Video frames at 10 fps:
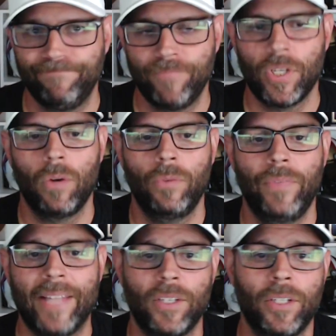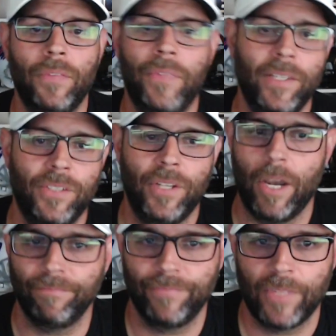So that's a good thing to
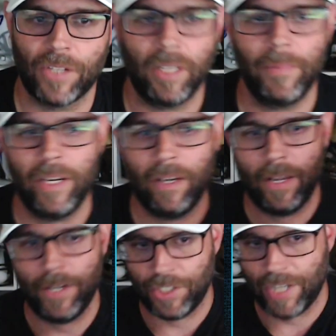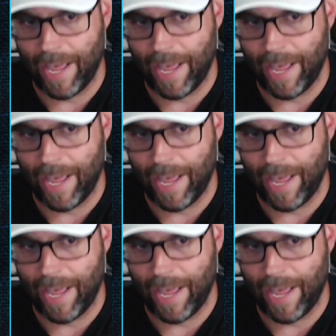know. There's a limited edition